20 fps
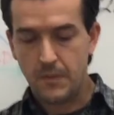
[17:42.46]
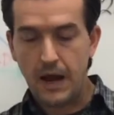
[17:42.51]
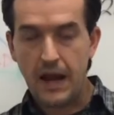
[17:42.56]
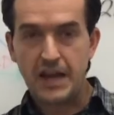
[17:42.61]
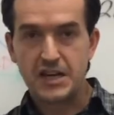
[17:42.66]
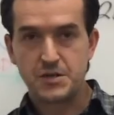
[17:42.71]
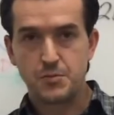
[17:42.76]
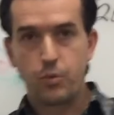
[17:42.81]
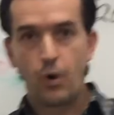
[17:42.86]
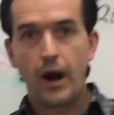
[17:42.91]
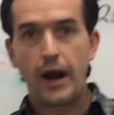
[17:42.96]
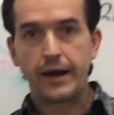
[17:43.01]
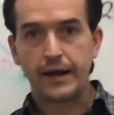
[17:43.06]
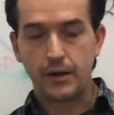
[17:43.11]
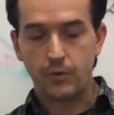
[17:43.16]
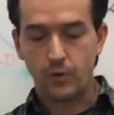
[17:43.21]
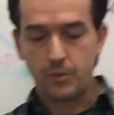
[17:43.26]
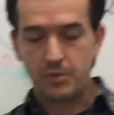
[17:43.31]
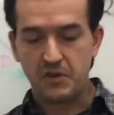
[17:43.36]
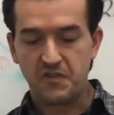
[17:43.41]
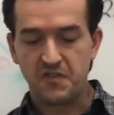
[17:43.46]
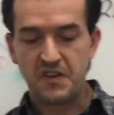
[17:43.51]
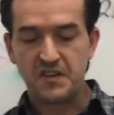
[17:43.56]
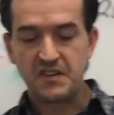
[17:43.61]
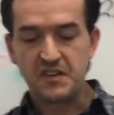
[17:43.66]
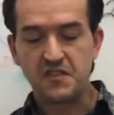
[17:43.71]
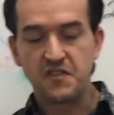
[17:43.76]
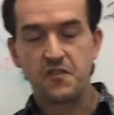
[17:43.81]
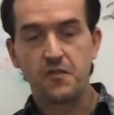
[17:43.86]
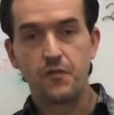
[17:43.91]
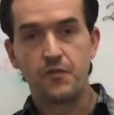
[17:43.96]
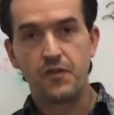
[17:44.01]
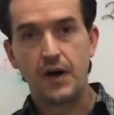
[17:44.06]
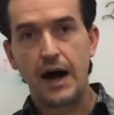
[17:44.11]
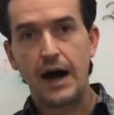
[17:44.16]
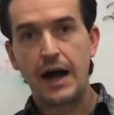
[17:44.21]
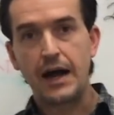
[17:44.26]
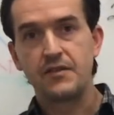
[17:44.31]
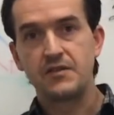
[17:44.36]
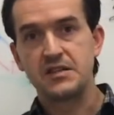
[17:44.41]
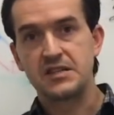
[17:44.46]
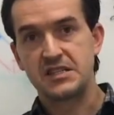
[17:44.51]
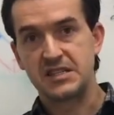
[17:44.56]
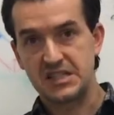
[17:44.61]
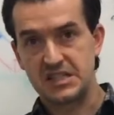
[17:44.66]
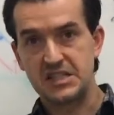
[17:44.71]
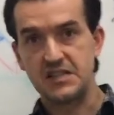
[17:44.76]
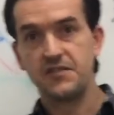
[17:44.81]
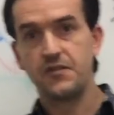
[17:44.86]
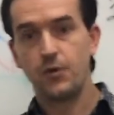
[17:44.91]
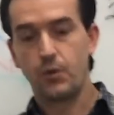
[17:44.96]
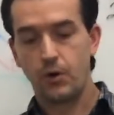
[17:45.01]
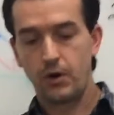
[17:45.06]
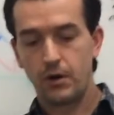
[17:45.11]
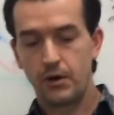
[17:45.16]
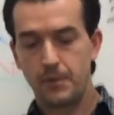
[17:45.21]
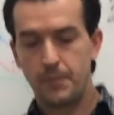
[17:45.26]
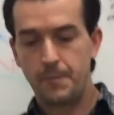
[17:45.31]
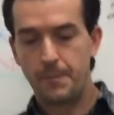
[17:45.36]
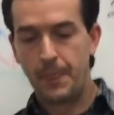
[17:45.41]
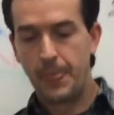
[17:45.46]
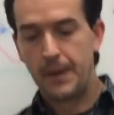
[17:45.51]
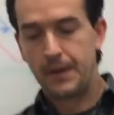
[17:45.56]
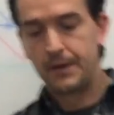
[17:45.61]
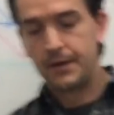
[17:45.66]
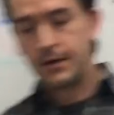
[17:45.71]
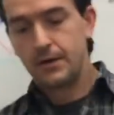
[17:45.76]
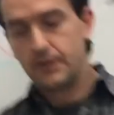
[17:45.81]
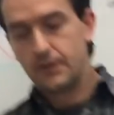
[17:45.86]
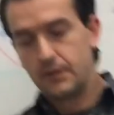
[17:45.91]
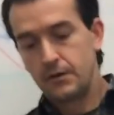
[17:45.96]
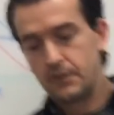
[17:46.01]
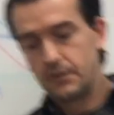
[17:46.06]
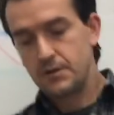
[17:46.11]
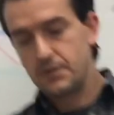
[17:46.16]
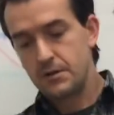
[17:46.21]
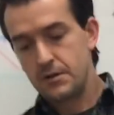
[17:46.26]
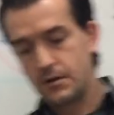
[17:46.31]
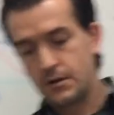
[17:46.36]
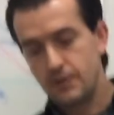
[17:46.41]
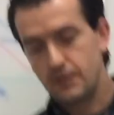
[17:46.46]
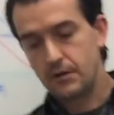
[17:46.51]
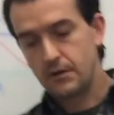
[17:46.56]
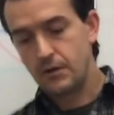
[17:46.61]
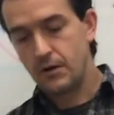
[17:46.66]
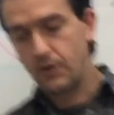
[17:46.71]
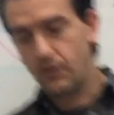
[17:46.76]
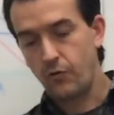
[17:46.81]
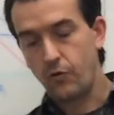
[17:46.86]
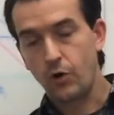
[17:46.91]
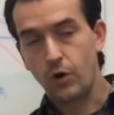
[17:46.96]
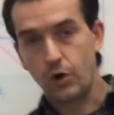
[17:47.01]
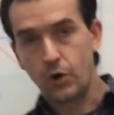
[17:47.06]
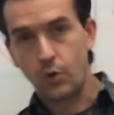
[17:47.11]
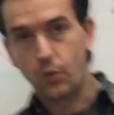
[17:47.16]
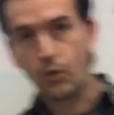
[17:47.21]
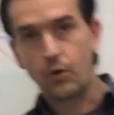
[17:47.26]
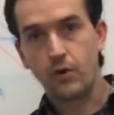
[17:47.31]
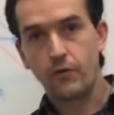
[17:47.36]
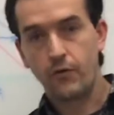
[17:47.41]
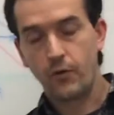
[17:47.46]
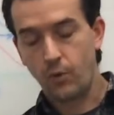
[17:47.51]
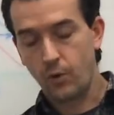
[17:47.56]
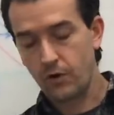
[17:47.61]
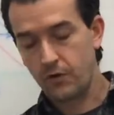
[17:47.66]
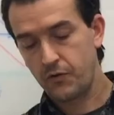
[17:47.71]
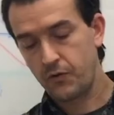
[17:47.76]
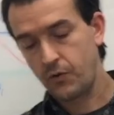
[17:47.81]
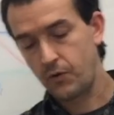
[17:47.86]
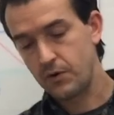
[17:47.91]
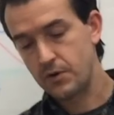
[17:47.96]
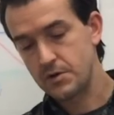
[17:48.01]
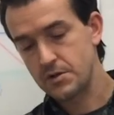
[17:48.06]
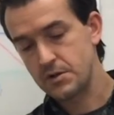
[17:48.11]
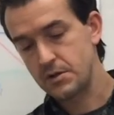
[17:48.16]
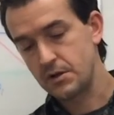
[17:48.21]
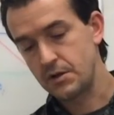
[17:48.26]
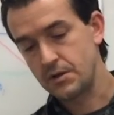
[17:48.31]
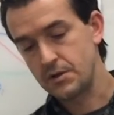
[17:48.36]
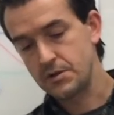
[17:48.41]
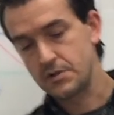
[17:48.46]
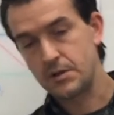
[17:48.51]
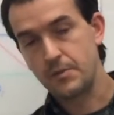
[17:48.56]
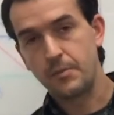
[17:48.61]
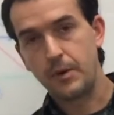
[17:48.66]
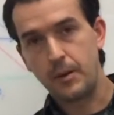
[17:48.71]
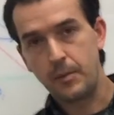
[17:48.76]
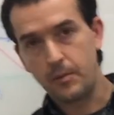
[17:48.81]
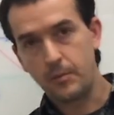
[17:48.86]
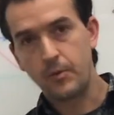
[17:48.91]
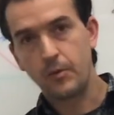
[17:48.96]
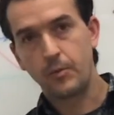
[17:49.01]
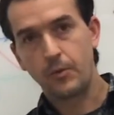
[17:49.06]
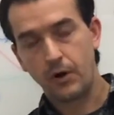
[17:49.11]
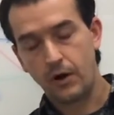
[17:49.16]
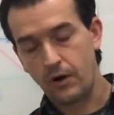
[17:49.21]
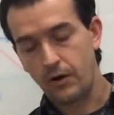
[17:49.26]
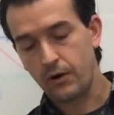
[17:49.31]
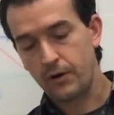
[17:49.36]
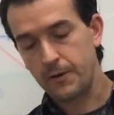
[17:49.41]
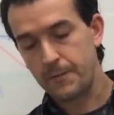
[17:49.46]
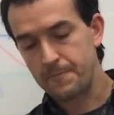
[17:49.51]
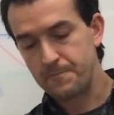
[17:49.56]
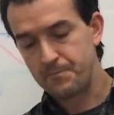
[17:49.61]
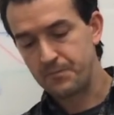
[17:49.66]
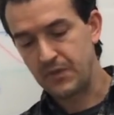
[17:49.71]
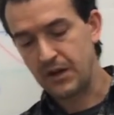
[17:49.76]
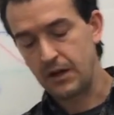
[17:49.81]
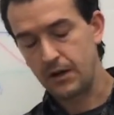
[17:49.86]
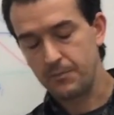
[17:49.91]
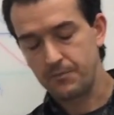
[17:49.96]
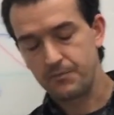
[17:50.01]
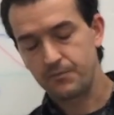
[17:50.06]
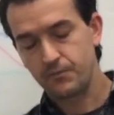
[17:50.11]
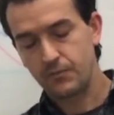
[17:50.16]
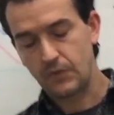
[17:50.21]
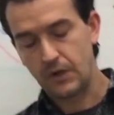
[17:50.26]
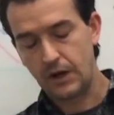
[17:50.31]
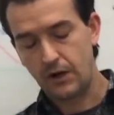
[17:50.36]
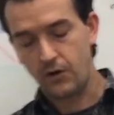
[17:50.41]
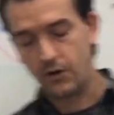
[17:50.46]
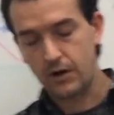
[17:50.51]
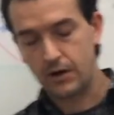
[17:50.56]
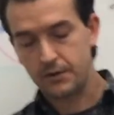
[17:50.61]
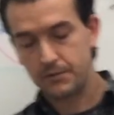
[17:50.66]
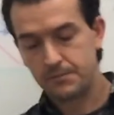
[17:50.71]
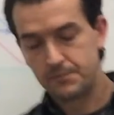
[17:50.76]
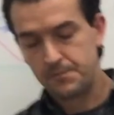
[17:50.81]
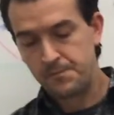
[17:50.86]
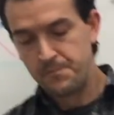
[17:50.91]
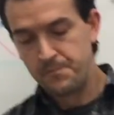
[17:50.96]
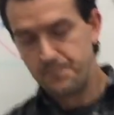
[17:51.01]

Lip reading: age bracket would be 55 to 64. Over a quarter of the workforce is the baby boomer area,